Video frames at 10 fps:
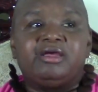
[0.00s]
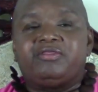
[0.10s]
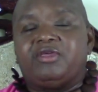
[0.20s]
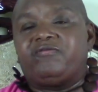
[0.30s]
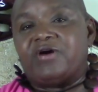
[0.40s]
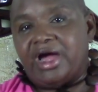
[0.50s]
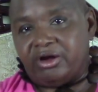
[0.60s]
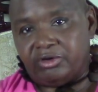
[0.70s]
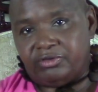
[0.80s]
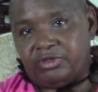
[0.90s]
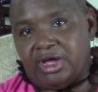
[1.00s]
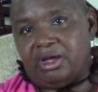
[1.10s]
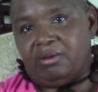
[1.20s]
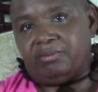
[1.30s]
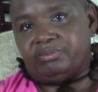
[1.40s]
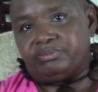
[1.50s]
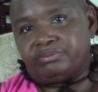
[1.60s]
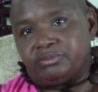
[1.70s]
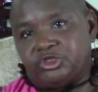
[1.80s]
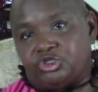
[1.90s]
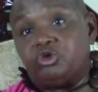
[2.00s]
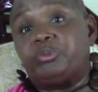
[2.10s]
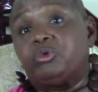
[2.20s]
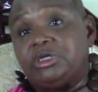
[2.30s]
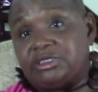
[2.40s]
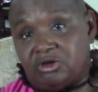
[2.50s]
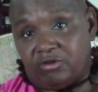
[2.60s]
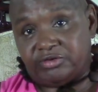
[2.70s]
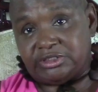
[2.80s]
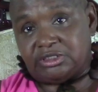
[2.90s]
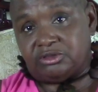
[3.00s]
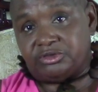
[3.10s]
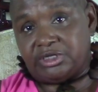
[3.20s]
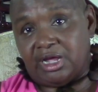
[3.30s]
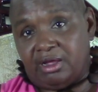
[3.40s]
They fired the 2 police officers.